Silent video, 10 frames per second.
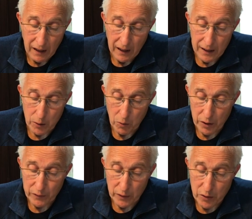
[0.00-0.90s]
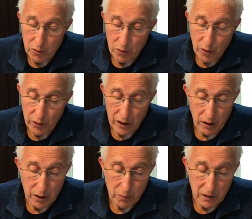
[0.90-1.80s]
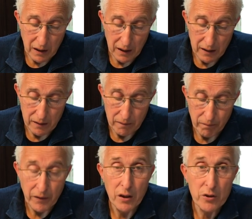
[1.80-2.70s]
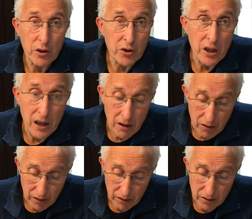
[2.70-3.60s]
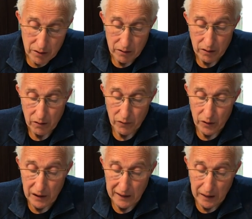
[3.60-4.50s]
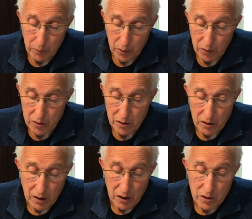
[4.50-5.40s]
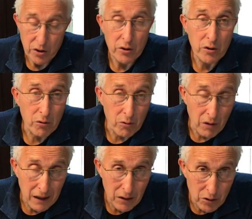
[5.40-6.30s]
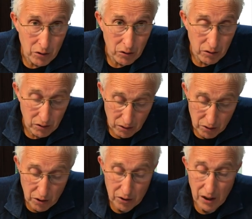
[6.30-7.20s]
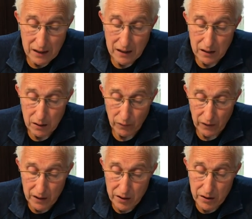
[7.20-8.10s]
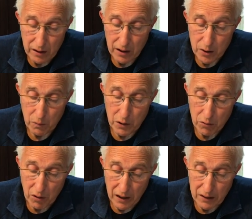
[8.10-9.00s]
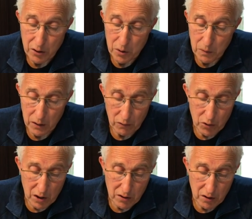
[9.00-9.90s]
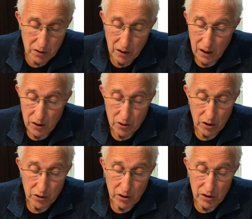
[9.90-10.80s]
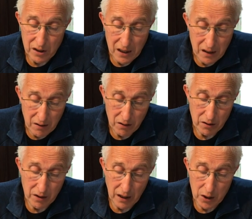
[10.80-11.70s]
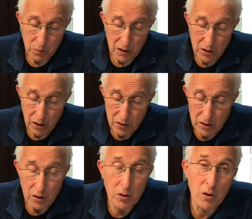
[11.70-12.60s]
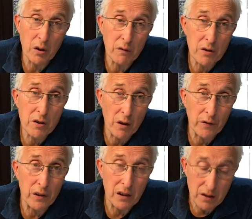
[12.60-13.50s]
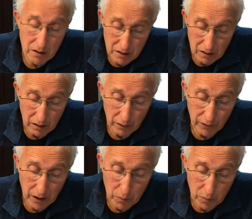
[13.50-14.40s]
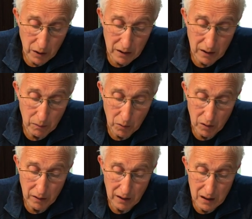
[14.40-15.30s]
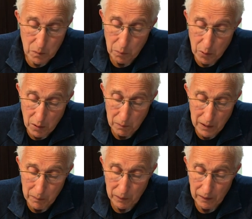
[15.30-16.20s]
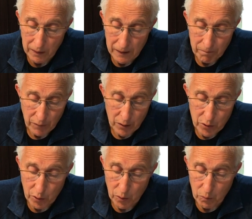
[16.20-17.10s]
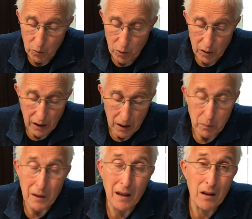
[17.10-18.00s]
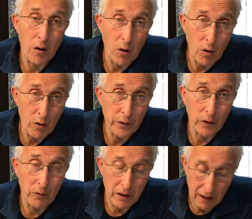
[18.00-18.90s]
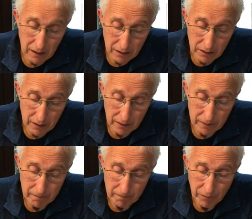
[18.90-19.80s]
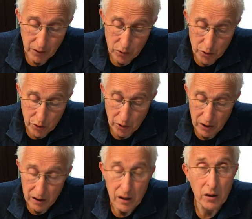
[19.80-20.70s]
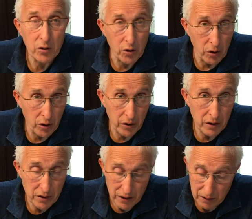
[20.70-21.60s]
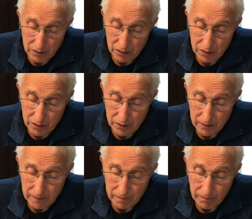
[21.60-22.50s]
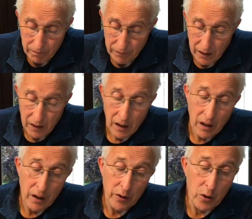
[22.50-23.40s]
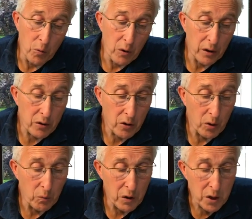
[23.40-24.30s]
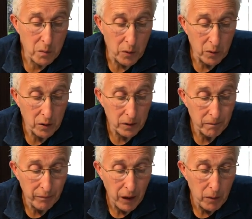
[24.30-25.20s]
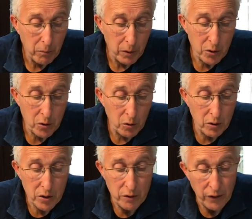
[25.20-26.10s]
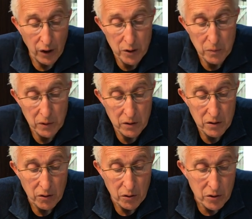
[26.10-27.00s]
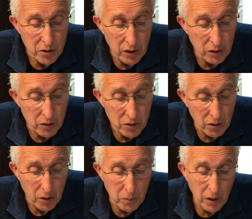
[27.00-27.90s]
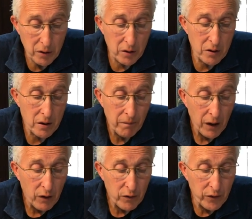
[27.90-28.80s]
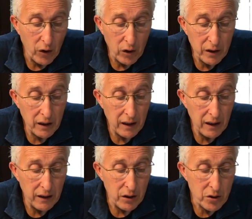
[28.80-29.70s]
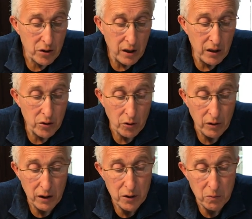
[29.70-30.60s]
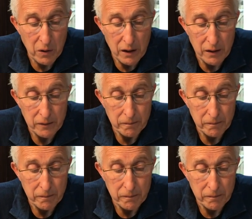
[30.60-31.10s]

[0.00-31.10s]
And a wonderful two or three hours we had such eagerness for the little books, such gratitude, such attentive listening as we tried to speak of Jesus, such tears as we touched the chord of suffering still vibrating among these poor people to whom war had been an awful reality. Surely God sent us. No one to whom we spoke but told us of husbands or sons or brothers fallen in the siege or elsewhere